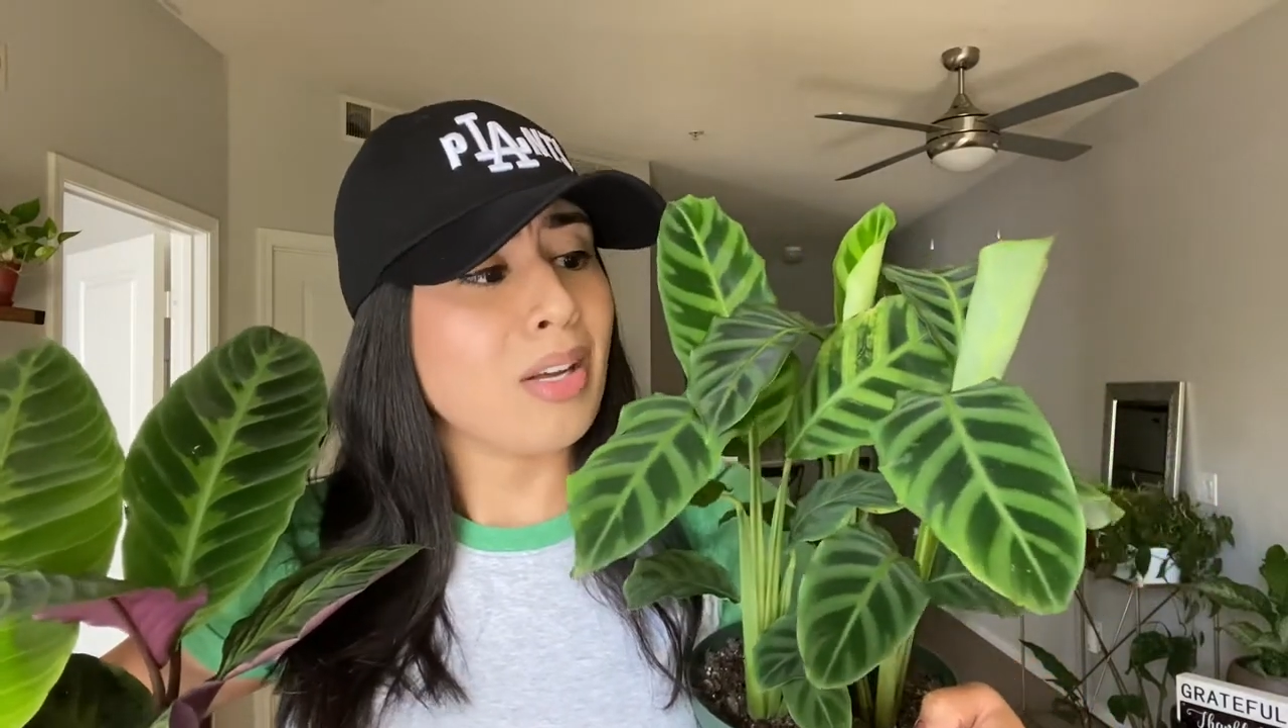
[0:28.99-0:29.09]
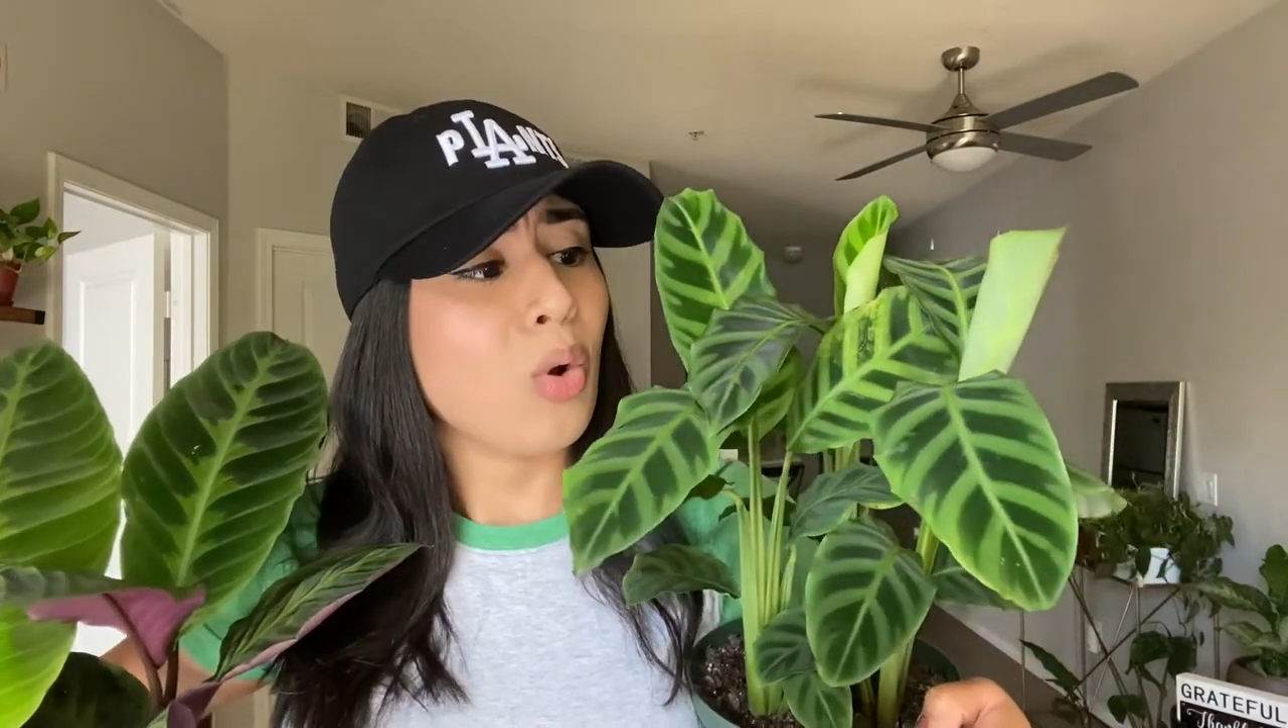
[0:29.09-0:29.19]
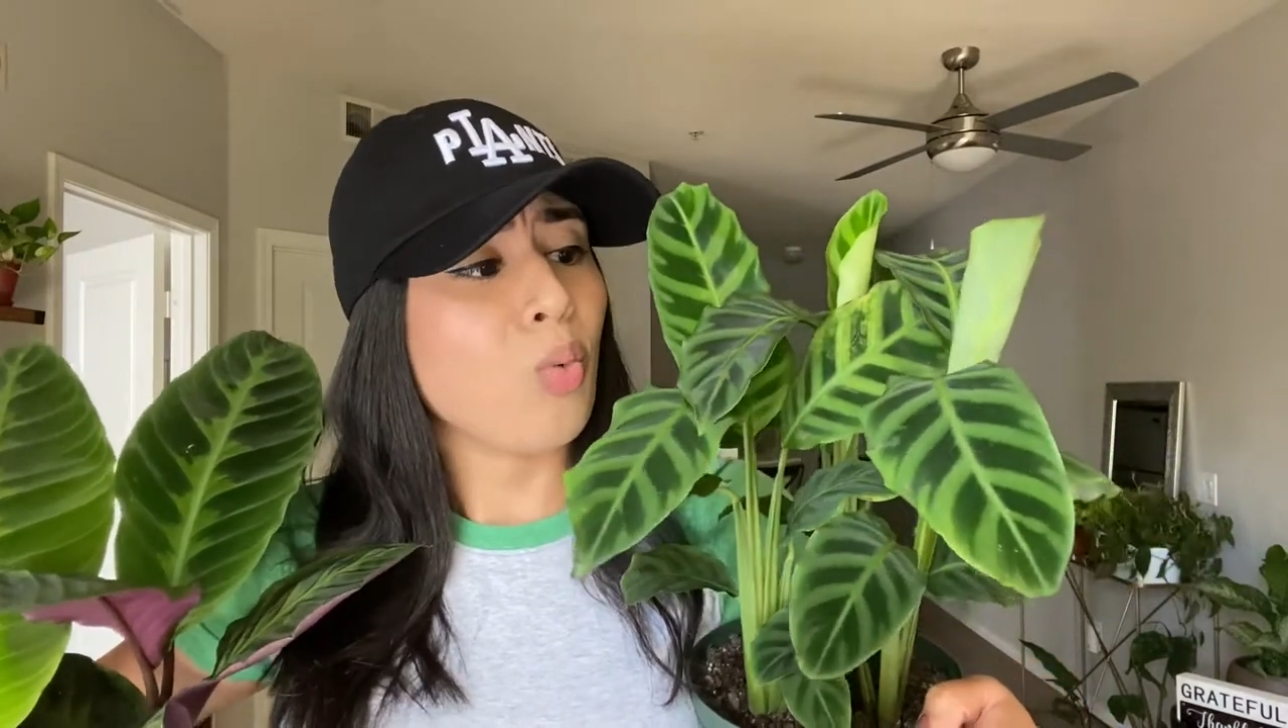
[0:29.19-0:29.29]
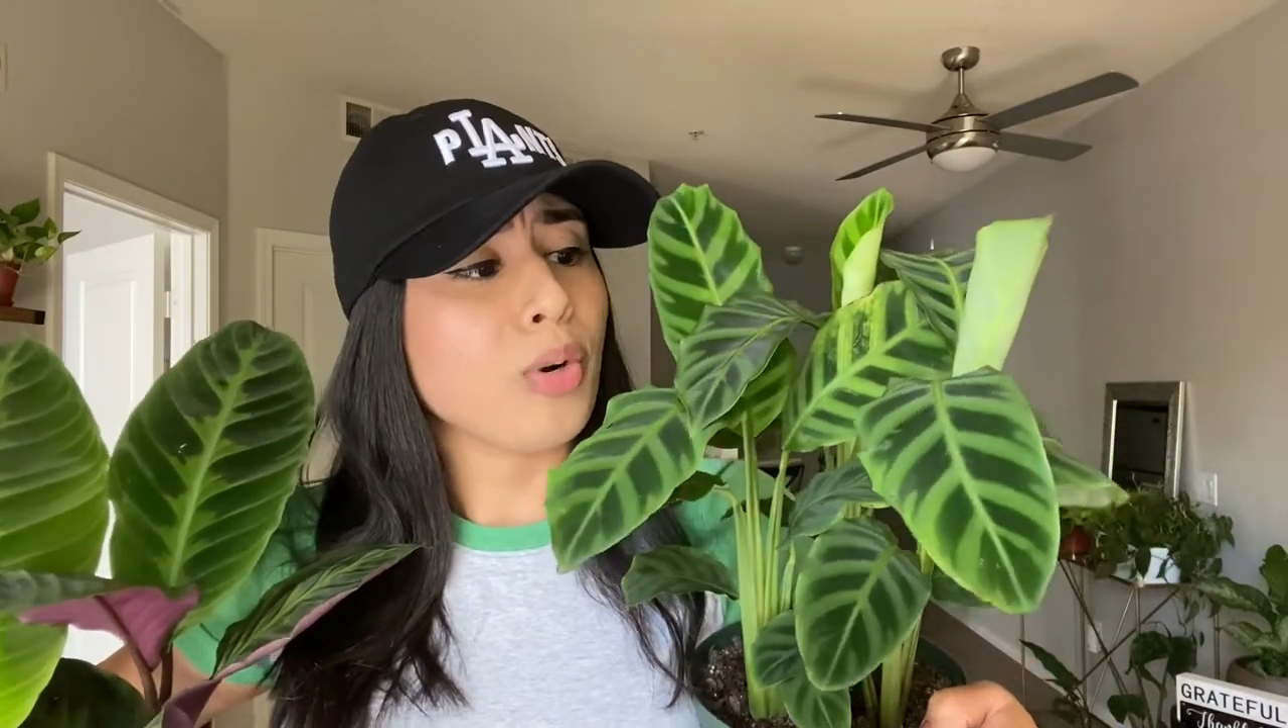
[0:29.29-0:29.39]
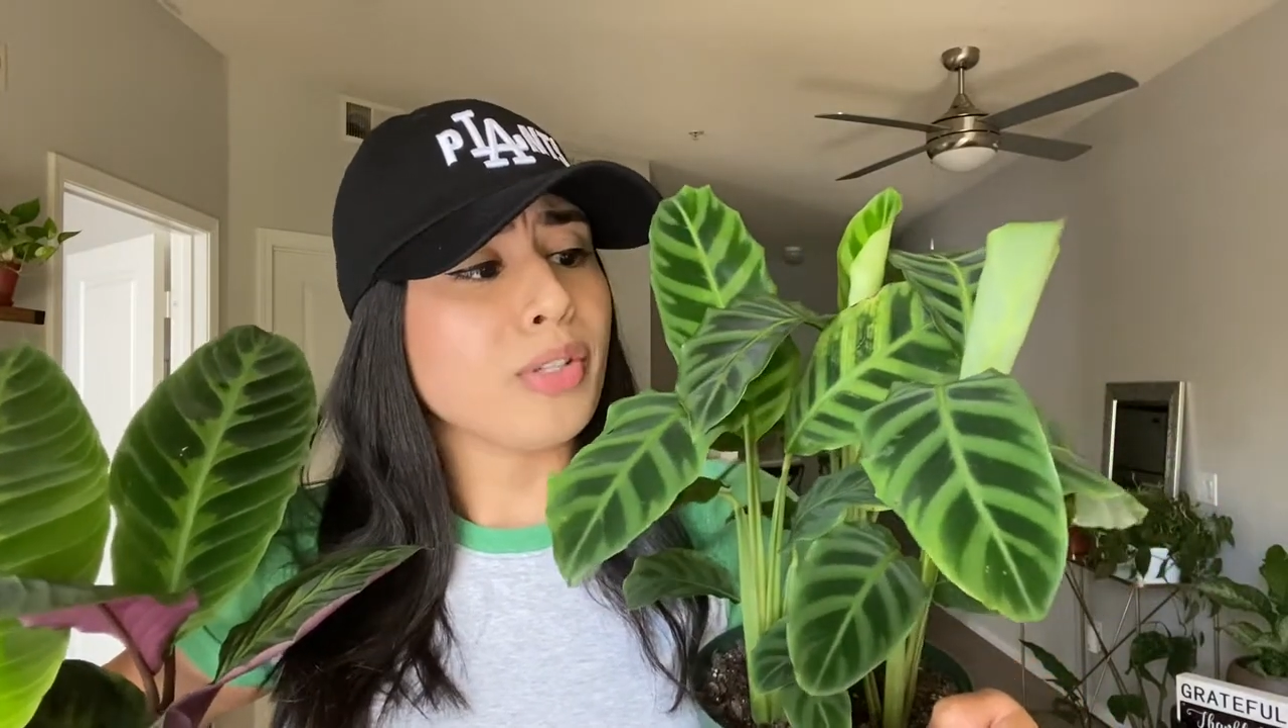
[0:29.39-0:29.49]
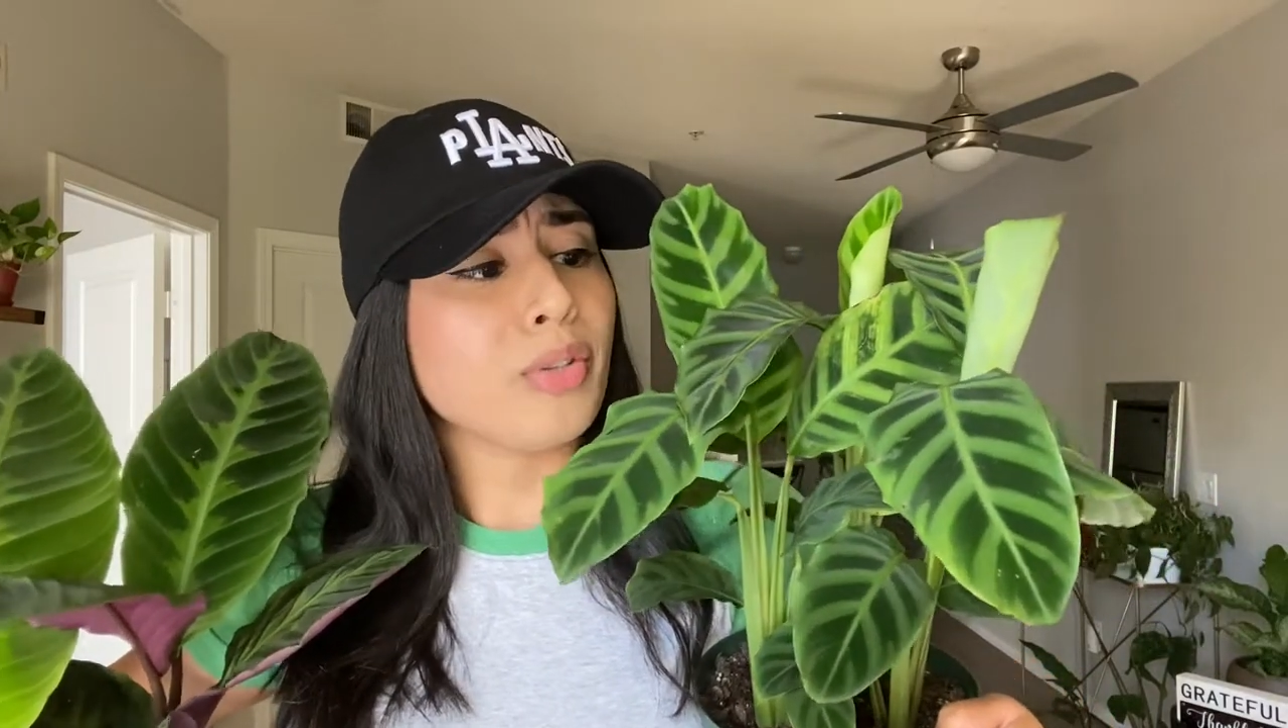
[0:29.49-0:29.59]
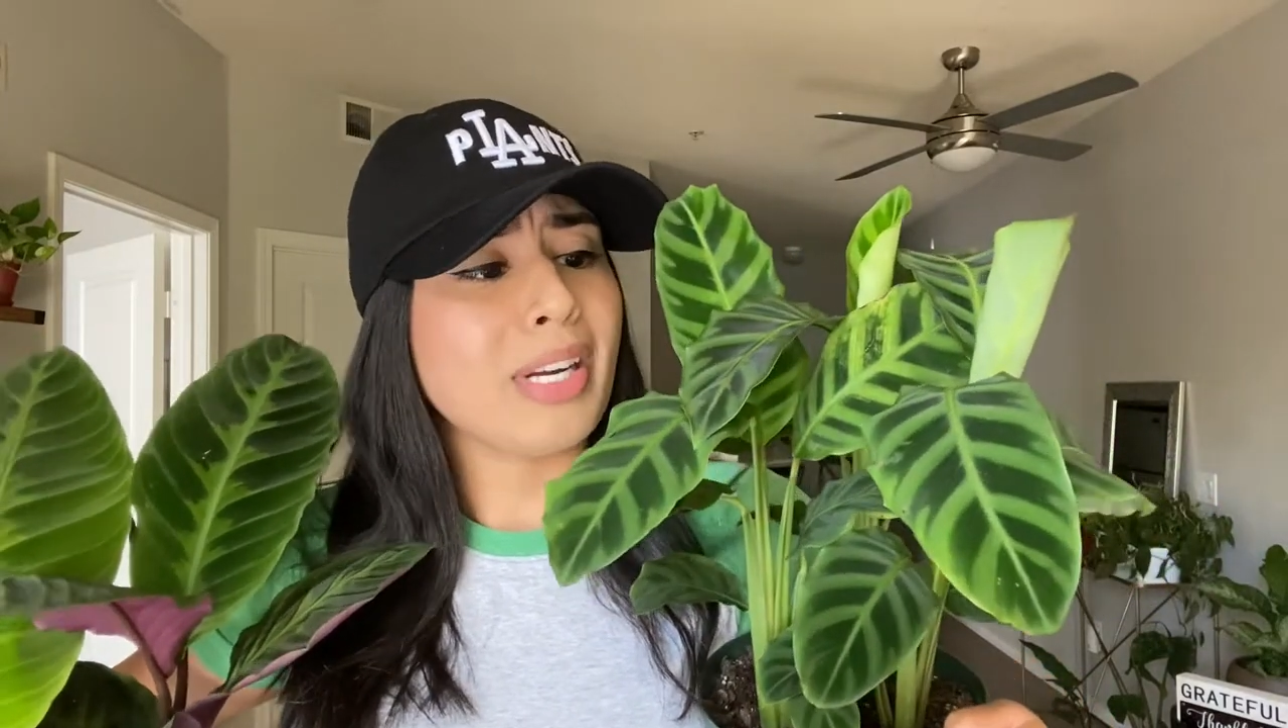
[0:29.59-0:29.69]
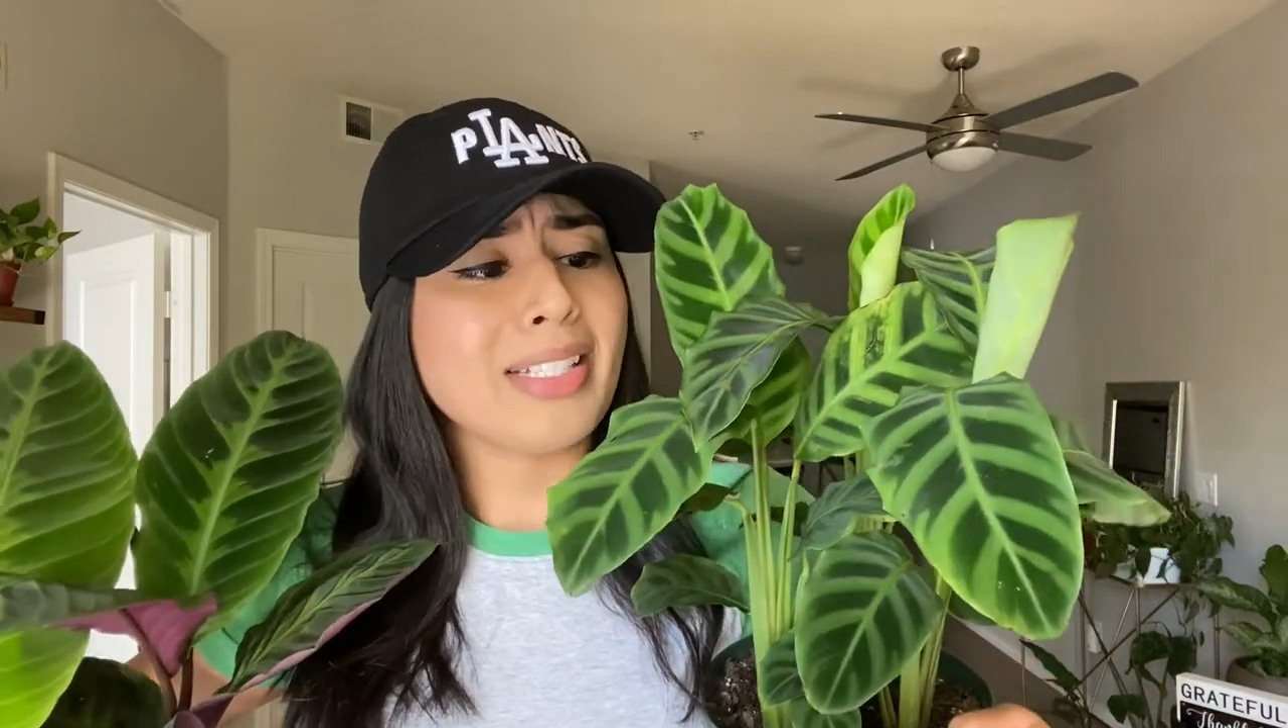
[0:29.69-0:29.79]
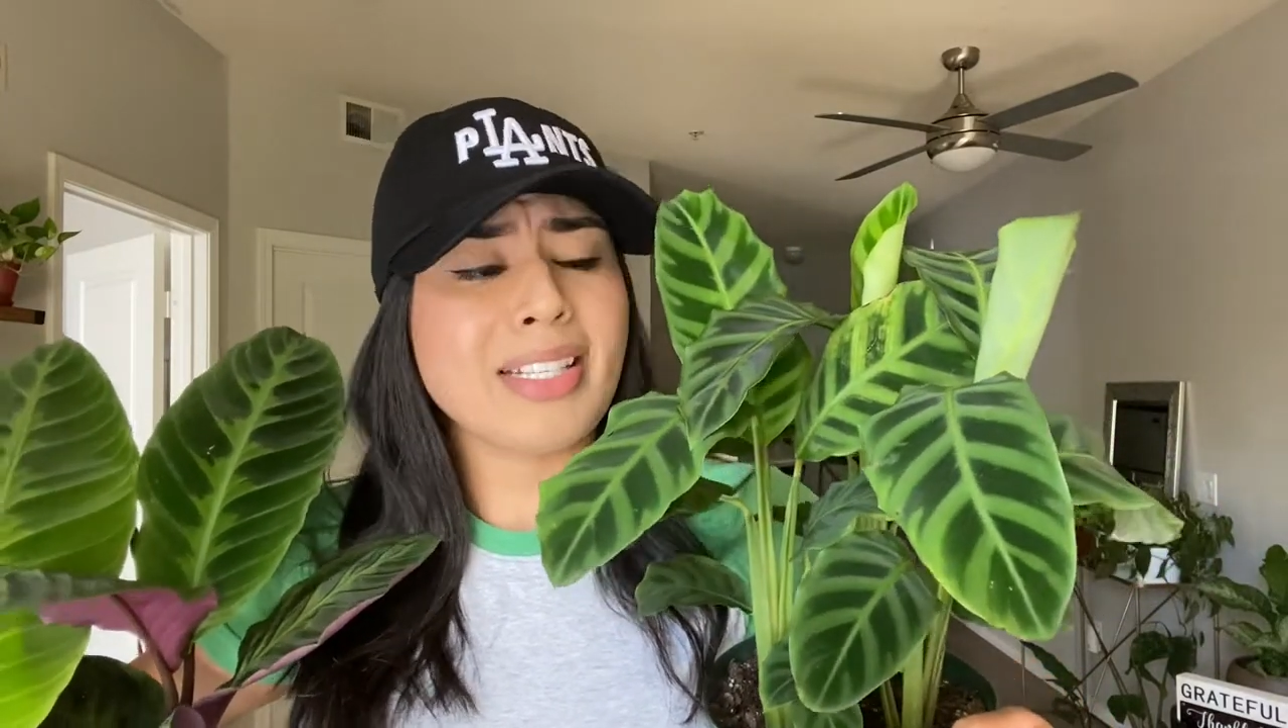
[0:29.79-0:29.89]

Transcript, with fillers: Warscewiczii,